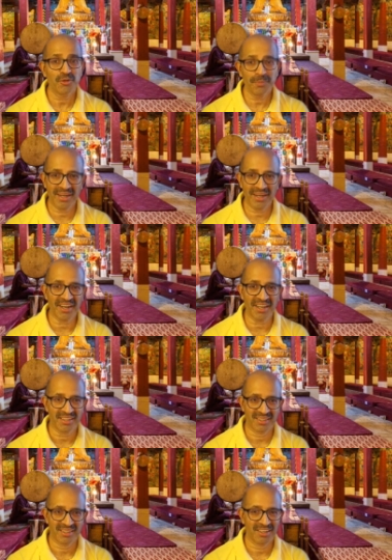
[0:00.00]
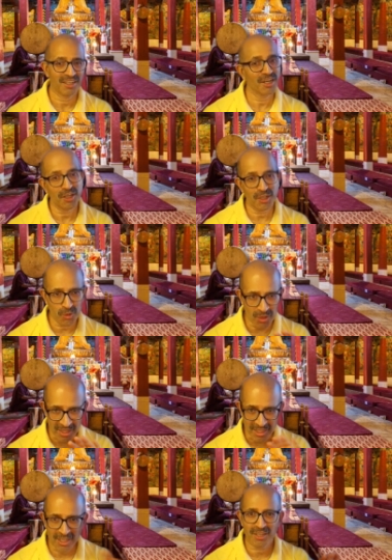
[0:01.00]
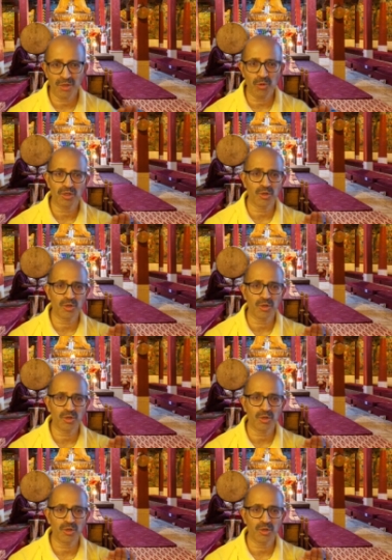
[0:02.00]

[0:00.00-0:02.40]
be an Arhan.